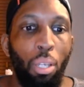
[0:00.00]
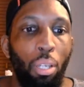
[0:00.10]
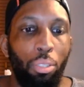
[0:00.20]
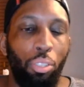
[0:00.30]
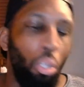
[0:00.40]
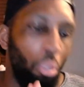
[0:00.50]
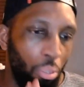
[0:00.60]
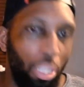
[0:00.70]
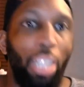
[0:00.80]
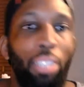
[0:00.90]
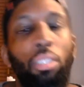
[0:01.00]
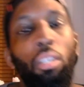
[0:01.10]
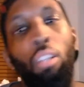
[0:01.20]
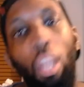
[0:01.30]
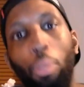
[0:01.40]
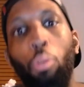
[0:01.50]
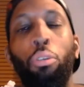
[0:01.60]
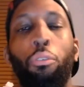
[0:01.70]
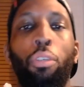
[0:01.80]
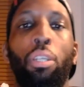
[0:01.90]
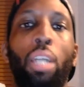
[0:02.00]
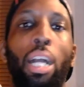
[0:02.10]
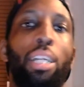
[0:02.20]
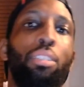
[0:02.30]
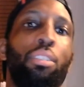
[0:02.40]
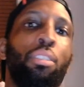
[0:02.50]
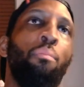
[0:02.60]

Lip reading: So yes, let me know what you think, guys.